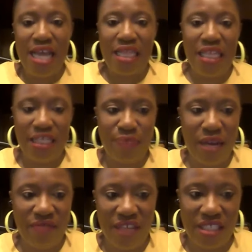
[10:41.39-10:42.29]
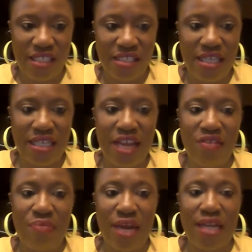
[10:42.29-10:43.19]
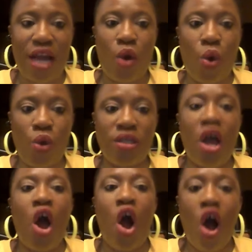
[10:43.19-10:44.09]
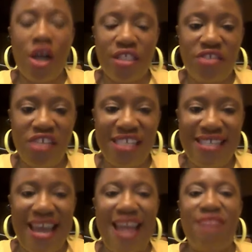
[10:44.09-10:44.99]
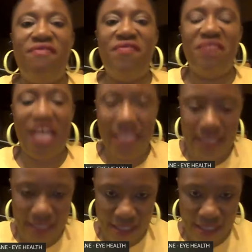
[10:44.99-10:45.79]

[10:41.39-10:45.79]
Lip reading: These blood vessels that carry blood are called arteries and veins.